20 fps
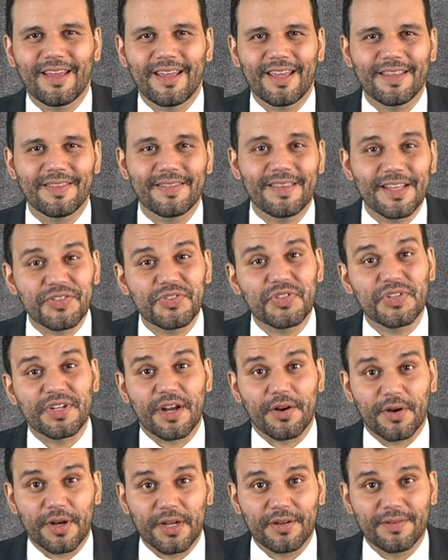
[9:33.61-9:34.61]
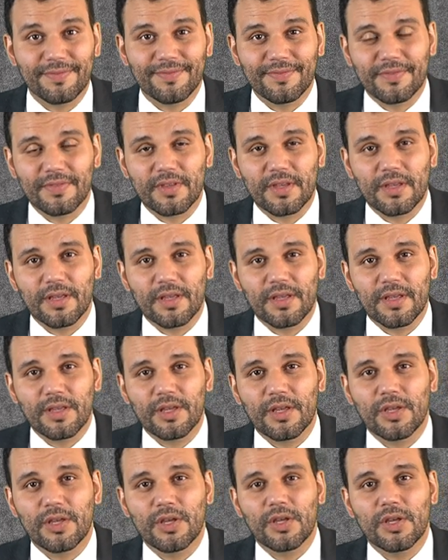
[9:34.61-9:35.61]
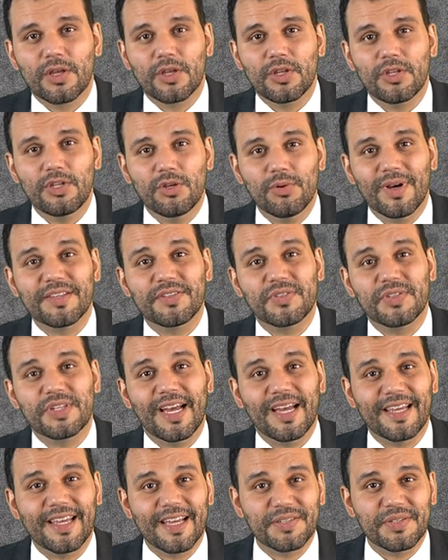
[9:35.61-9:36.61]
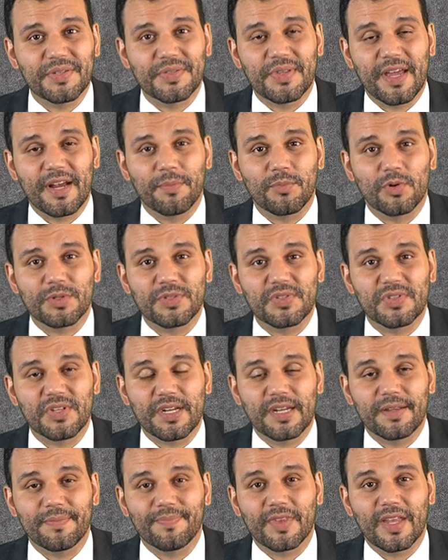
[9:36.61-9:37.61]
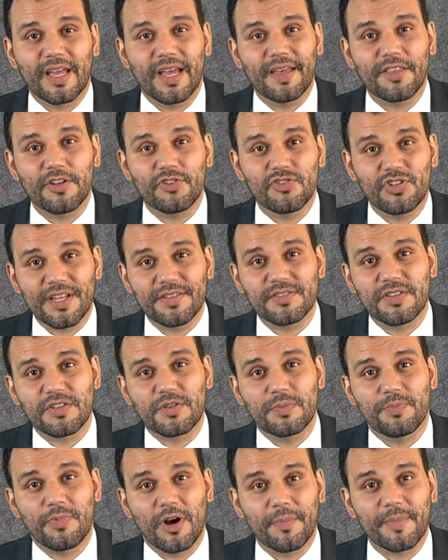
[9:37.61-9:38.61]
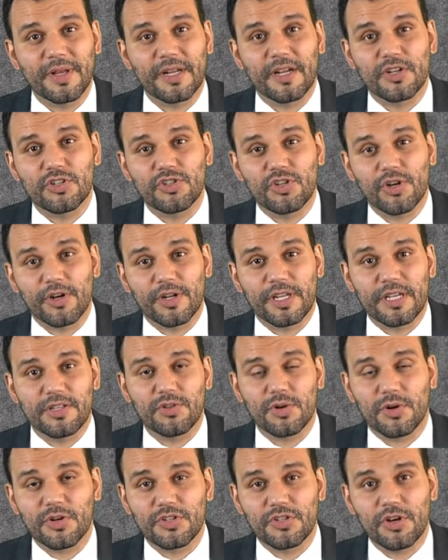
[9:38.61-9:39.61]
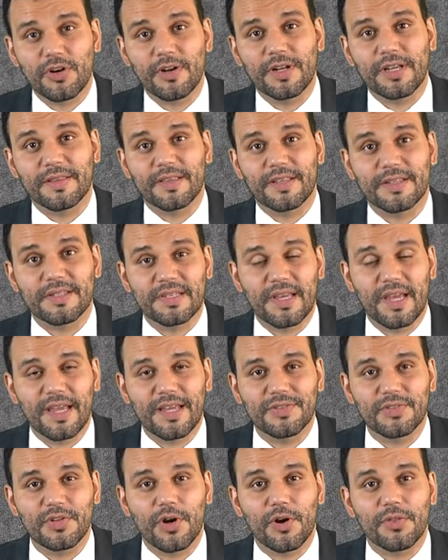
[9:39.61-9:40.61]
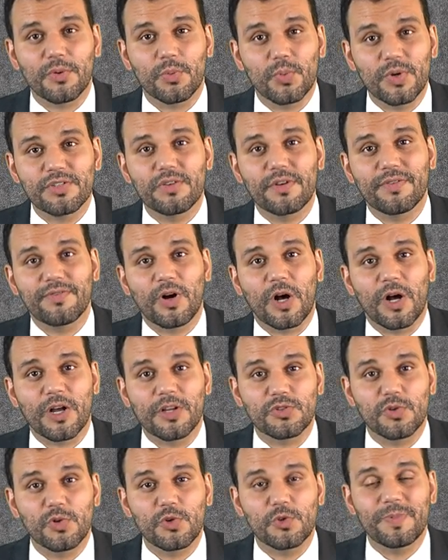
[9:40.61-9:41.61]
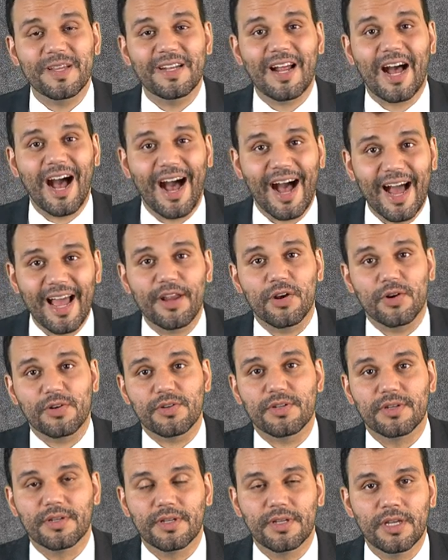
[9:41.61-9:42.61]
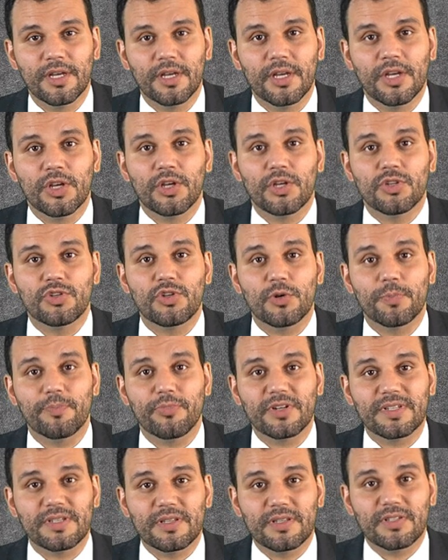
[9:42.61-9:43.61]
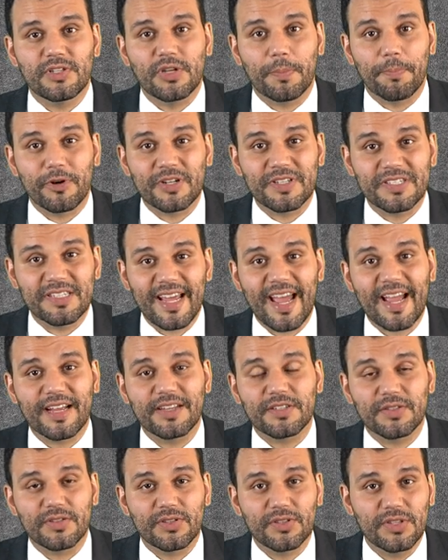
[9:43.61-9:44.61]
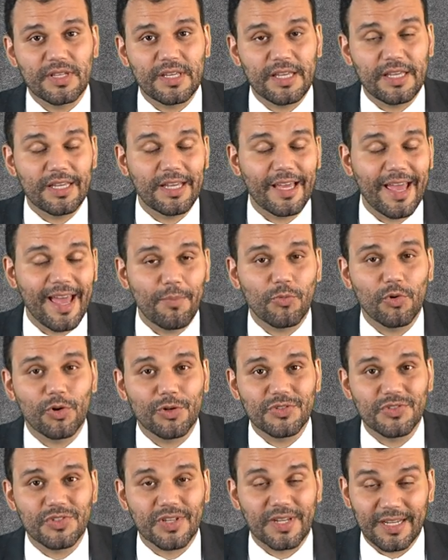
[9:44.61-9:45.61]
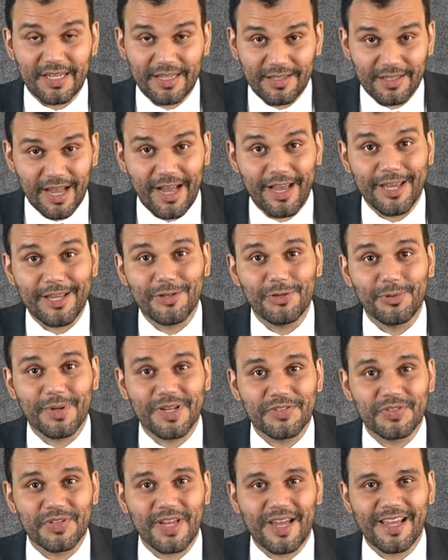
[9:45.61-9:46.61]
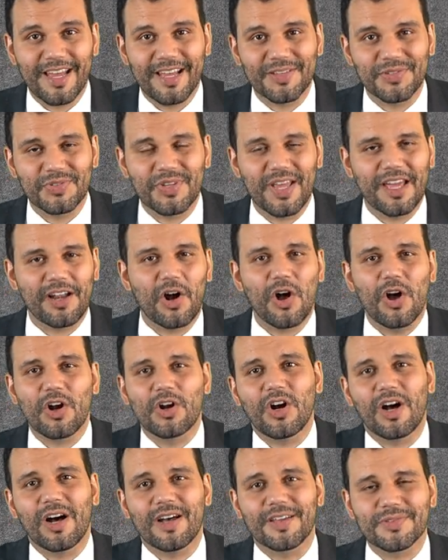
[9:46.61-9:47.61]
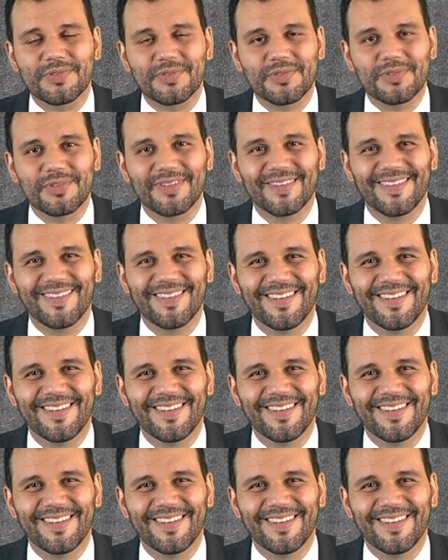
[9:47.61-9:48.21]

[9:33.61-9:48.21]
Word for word: In this scenario, U S C I S is the Emerald City, and the Justice Department attorneys, or attorney in this case, are the Wizard of Oz, who's been hired to, pro to protect the Emerald City, that is U S C I S, at all costs.